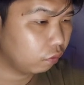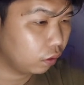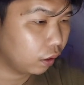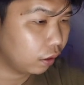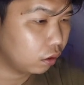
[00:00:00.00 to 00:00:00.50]
for
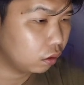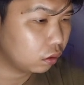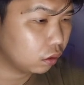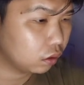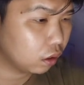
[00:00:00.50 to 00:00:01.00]
the
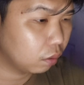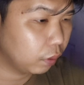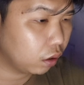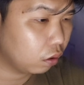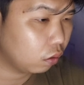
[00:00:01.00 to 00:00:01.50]
headers. It's gonna
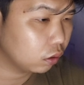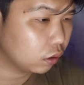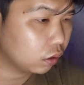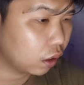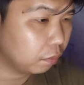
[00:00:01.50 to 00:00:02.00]
be
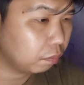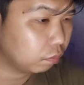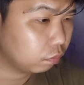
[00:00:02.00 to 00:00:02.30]
content type.